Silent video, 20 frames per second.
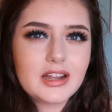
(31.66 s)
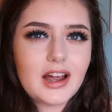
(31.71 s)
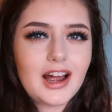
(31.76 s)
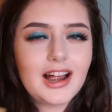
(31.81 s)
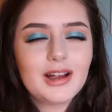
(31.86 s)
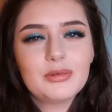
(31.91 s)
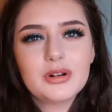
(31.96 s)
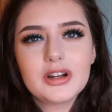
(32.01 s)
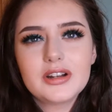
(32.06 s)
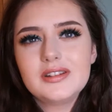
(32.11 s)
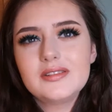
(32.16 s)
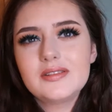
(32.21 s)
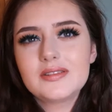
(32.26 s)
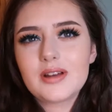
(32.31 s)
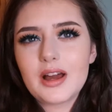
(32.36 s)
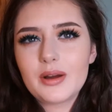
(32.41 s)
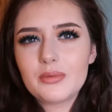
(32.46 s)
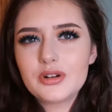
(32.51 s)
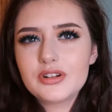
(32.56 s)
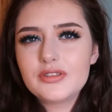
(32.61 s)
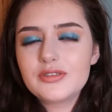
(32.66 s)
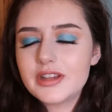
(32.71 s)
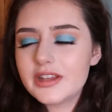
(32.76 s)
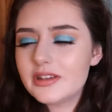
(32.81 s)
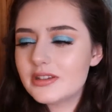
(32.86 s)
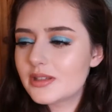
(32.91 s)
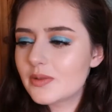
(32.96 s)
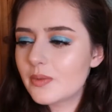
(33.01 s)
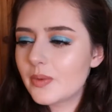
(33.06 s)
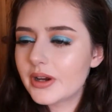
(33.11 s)
I wouldn't
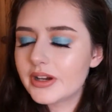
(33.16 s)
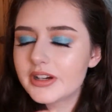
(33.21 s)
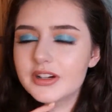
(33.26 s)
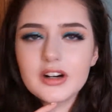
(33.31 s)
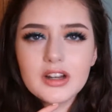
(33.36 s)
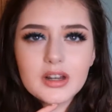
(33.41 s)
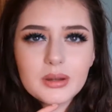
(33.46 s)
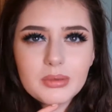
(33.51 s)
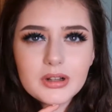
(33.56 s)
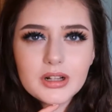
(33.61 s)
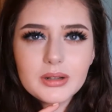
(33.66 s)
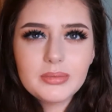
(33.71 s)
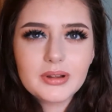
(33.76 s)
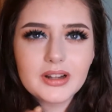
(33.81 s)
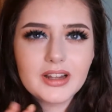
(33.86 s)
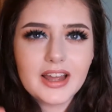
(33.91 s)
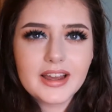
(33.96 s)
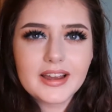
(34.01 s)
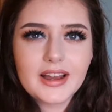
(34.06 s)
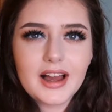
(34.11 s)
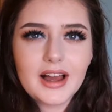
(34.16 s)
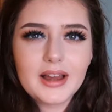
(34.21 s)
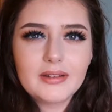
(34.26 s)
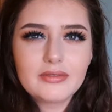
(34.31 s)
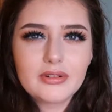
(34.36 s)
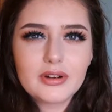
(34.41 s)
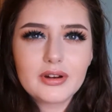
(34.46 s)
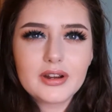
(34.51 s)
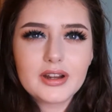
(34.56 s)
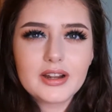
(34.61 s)
use the word gullible, but like
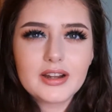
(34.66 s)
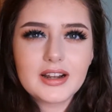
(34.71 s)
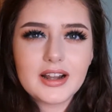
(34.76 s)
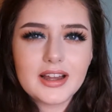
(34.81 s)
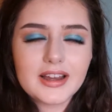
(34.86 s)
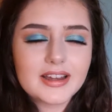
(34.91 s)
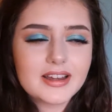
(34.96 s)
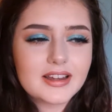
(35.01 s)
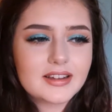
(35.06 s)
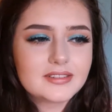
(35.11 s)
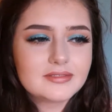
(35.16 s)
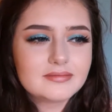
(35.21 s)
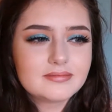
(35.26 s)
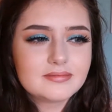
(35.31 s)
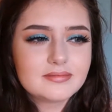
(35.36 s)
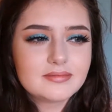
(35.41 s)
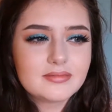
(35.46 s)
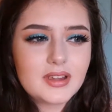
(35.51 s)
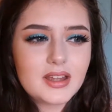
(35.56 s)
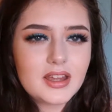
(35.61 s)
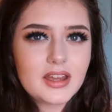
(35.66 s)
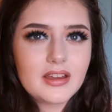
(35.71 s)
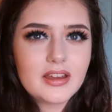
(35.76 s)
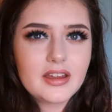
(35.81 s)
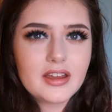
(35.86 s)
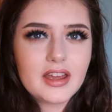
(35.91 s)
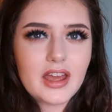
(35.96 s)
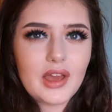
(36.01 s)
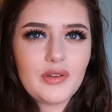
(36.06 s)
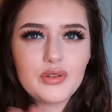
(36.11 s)
I'm very like,
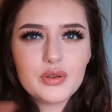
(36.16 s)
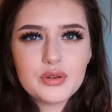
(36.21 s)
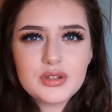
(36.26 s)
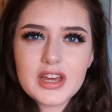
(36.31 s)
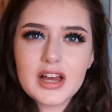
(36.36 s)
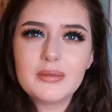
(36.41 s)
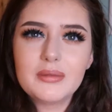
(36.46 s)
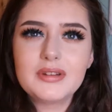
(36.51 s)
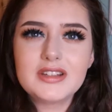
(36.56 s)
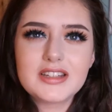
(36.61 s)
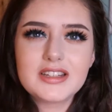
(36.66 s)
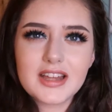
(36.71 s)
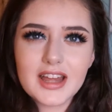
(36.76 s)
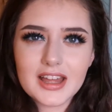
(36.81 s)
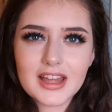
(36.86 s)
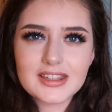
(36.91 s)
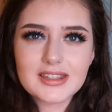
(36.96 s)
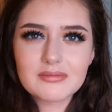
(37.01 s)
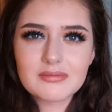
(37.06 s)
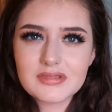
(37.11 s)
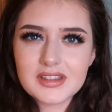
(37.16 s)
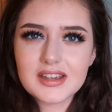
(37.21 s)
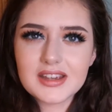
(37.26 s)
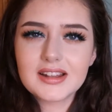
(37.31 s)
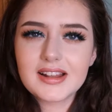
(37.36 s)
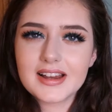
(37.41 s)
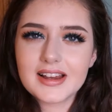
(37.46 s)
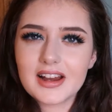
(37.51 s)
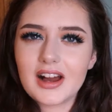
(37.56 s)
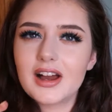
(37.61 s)
if you tell me to get
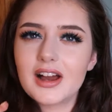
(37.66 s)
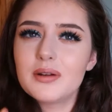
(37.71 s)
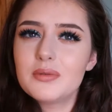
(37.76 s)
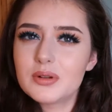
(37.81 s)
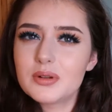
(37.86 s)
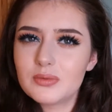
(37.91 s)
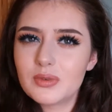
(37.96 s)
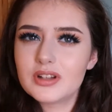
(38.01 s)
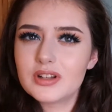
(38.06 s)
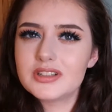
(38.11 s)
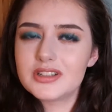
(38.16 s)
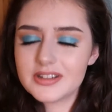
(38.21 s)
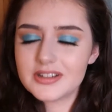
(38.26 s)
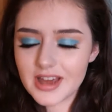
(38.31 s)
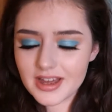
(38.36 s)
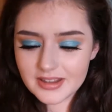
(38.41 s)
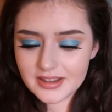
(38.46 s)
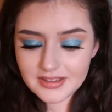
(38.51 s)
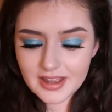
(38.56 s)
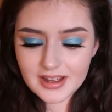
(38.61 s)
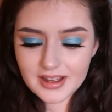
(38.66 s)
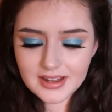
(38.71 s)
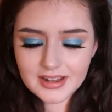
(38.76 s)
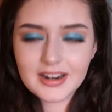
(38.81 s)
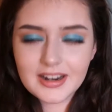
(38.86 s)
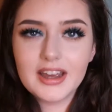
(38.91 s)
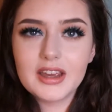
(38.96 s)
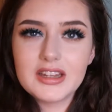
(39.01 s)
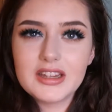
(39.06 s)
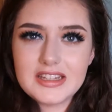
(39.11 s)
something, like I will want to get that,
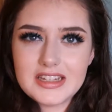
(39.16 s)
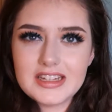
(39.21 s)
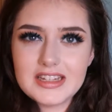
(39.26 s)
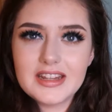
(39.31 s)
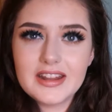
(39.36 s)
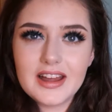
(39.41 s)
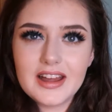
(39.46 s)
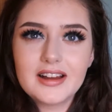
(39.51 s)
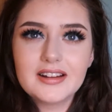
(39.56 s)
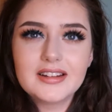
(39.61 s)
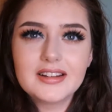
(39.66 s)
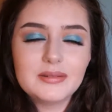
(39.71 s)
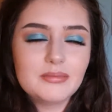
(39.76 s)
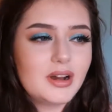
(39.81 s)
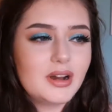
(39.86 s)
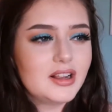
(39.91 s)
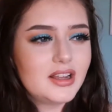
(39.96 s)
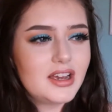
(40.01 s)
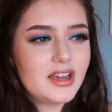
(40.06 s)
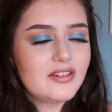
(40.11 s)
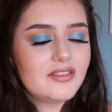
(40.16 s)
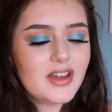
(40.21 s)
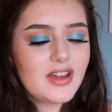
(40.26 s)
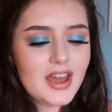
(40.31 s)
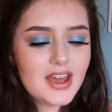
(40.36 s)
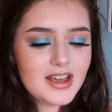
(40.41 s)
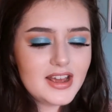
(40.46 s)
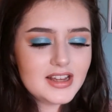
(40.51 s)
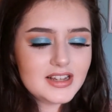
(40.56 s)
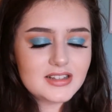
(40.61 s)
and I need that in my life.
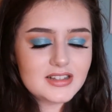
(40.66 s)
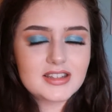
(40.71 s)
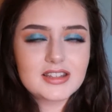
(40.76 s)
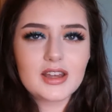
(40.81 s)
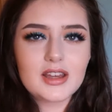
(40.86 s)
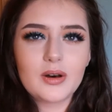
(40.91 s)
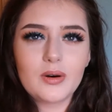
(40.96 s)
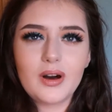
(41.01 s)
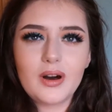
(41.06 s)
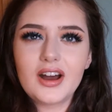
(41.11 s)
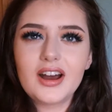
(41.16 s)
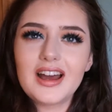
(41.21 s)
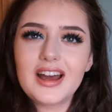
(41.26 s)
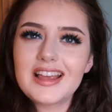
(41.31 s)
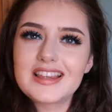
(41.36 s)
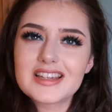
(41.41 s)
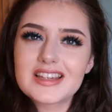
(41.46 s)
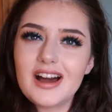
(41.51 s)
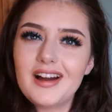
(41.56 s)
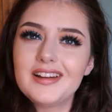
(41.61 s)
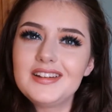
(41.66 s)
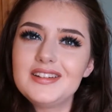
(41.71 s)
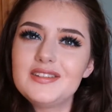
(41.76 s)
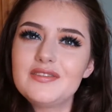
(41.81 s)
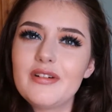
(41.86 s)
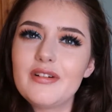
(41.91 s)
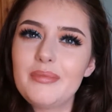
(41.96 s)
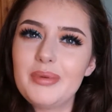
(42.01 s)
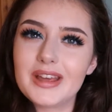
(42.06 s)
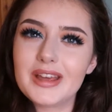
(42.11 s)
So it's kind
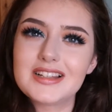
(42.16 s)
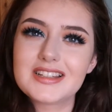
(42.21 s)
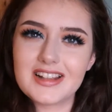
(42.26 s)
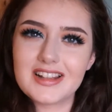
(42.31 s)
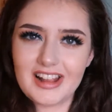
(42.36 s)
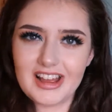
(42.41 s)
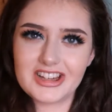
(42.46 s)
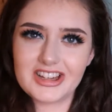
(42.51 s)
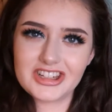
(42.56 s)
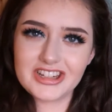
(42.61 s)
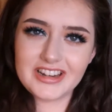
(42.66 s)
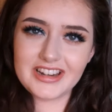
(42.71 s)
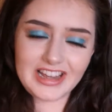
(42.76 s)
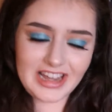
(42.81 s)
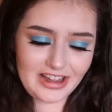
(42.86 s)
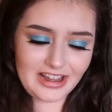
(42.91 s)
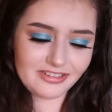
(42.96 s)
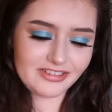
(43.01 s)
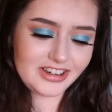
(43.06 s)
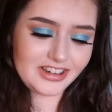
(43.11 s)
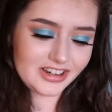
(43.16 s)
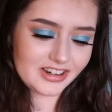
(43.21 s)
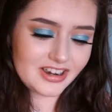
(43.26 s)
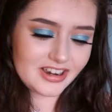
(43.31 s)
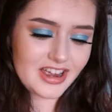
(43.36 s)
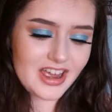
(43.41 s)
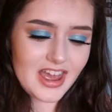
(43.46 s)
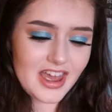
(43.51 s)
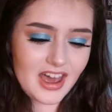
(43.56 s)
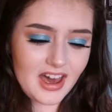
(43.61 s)
of a big selection I have
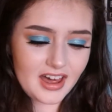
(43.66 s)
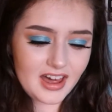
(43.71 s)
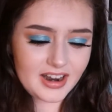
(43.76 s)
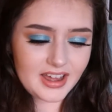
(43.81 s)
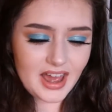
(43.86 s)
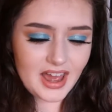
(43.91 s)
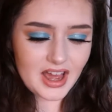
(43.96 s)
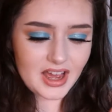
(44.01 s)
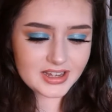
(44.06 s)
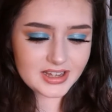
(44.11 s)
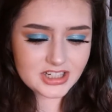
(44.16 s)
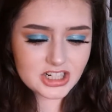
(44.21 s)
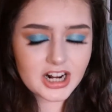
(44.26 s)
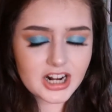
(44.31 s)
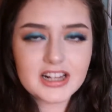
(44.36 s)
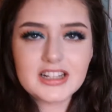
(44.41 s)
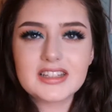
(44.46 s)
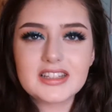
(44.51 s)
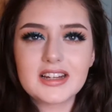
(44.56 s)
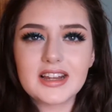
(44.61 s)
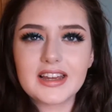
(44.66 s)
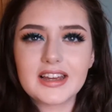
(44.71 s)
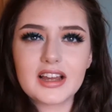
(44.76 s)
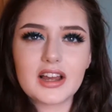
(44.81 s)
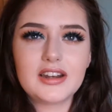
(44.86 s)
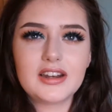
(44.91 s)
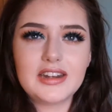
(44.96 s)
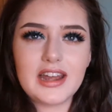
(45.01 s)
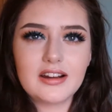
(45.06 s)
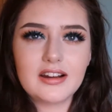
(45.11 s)
here, and I try to
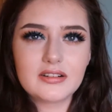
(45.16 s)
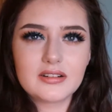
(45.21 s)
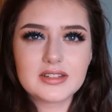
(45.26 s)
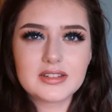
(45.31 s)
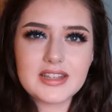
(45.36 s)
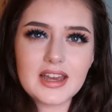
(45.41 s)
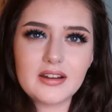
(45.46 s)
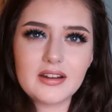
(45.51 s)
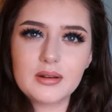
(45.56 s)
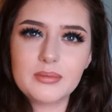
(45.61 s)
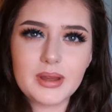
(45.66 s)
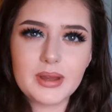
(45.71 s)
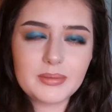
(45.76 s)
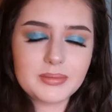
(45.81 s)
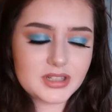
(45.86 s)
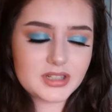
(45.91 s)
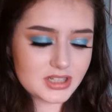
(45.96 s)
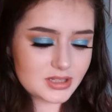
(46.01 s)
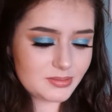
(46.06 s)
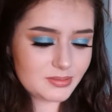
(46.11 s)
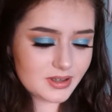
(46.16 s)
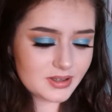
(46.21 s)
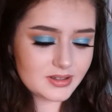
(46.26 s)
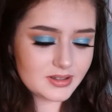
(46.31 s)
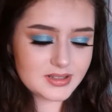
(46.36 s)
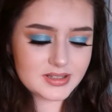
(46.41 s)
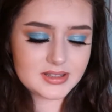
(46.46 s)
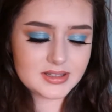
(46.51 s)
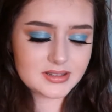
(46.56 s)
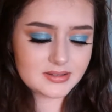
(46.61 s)
like narrow it down a bit just
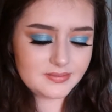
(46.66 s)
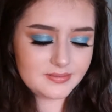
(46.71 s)
because